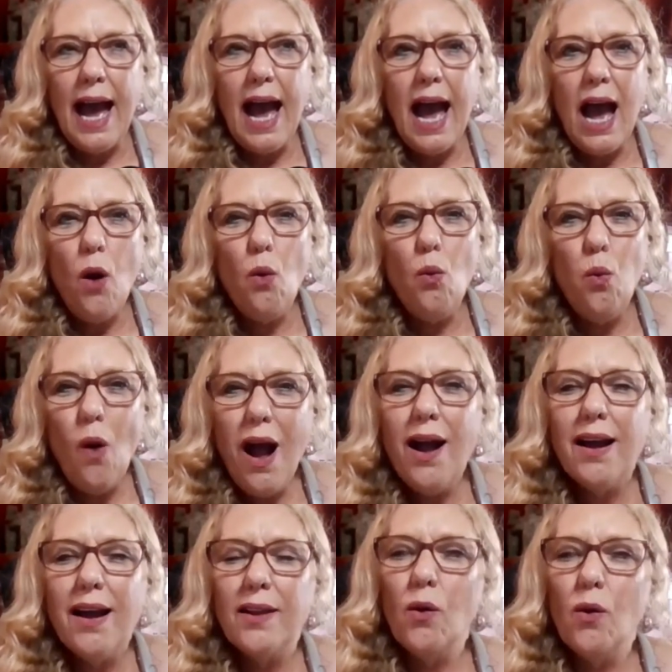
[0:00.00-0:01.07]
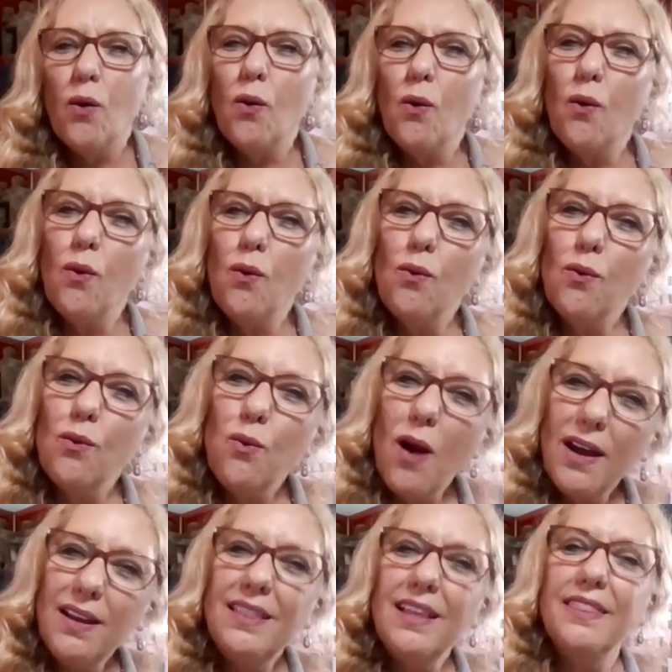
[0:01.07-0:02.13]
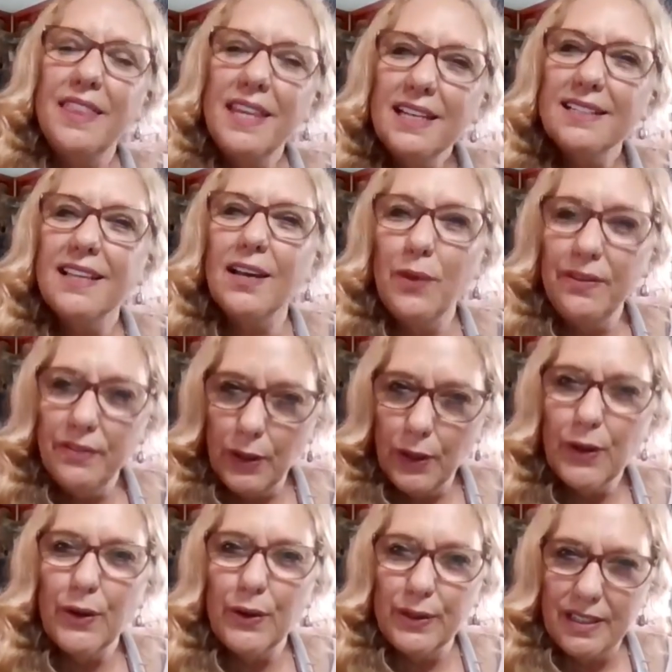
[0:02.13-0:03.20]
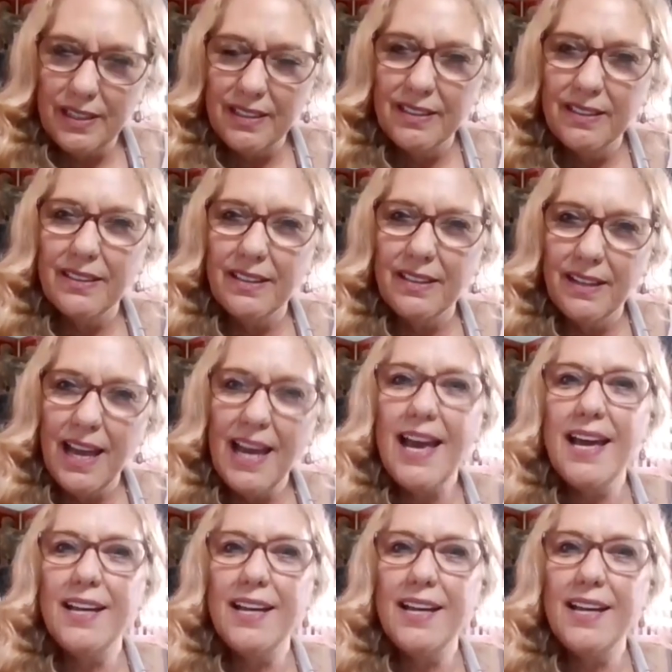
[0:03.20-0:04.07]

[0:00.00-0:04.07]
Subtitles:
what are the things that we've learned as